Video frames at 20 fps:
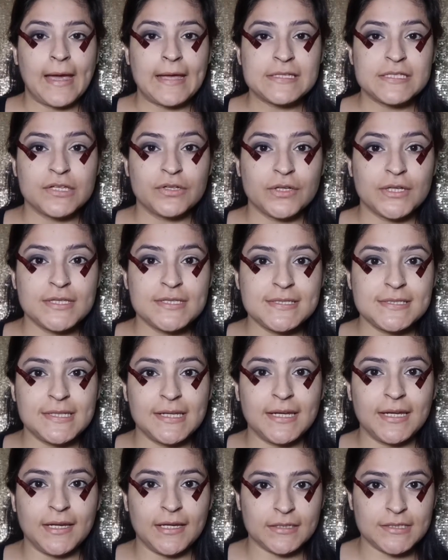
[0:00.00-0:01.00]
As you can
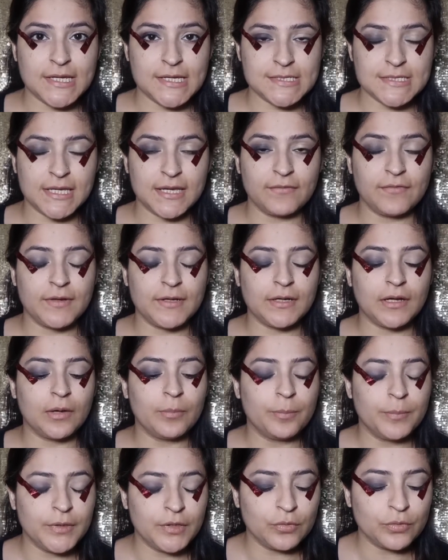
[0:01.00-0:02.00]
see, it has given
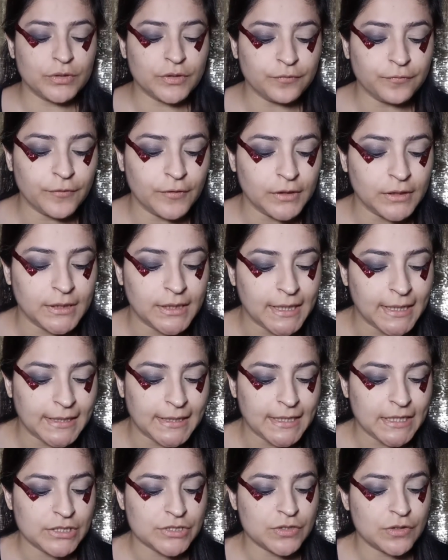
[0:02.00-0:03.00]
a beautiful
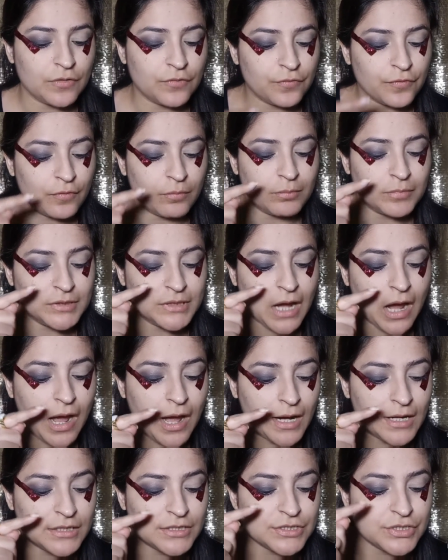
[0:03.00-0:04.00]
gradation from
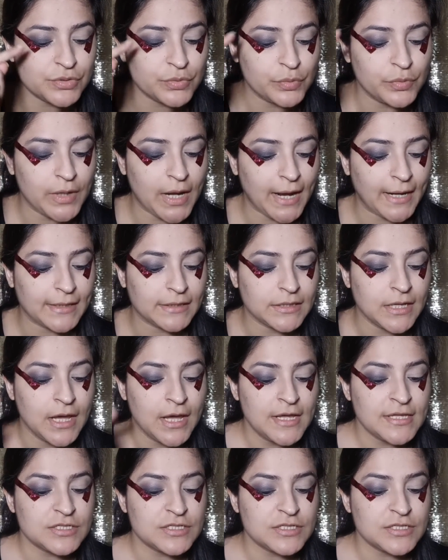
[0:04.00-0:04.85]
dark to light.